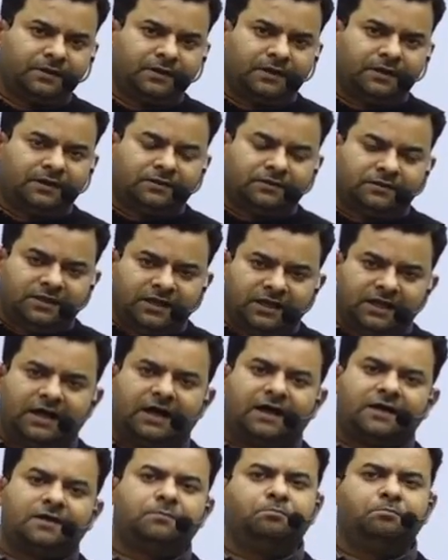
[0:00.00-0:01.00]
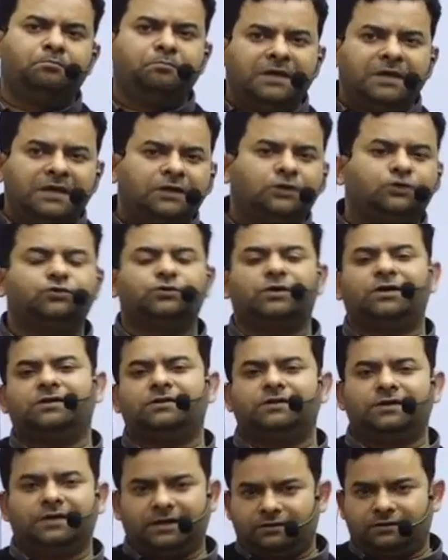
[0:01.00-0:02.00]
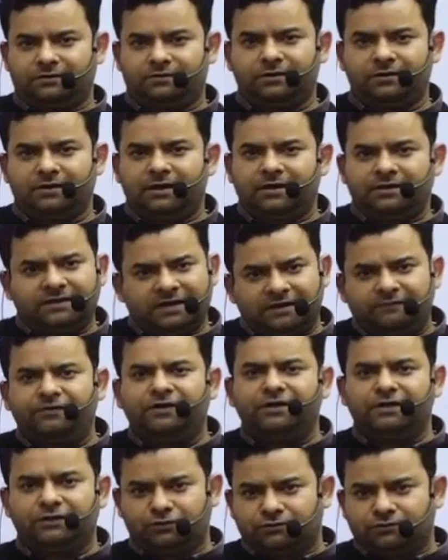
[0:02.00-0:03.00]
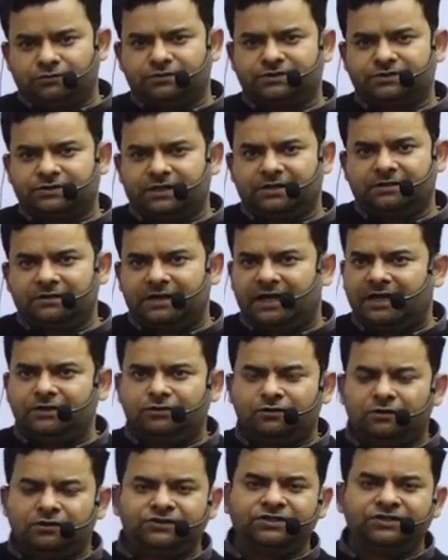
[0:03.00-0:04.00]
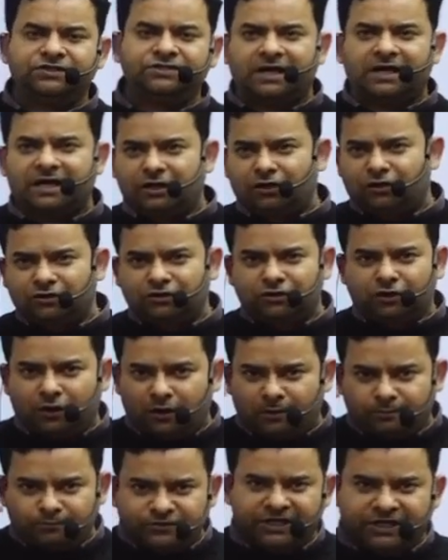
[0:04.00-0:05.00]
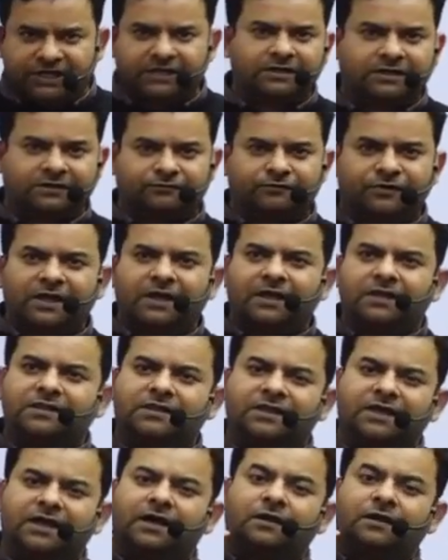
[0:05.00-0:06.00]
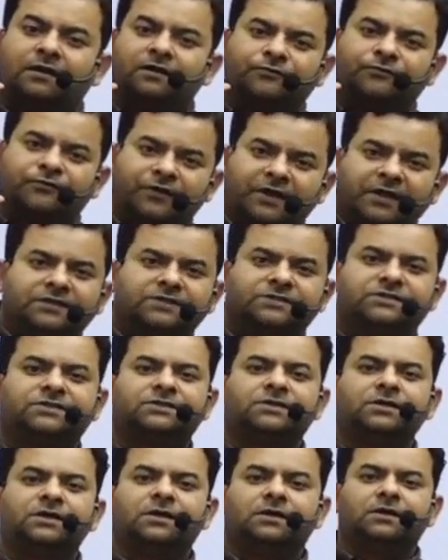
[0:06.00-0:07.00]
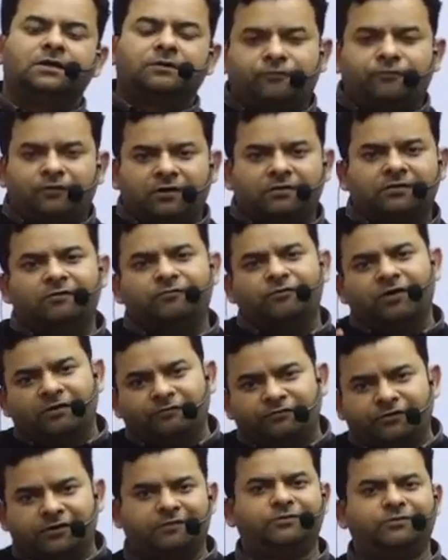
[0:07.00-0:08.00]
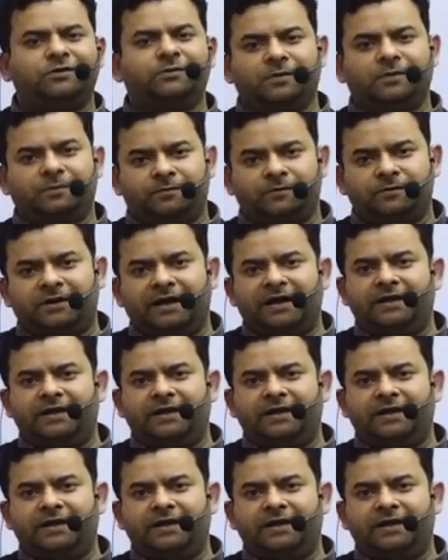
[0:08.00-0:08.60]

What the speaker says: They are mean to another end. That we need to understand. Ideologies are not the objective. They are reference for the welfare of the people. And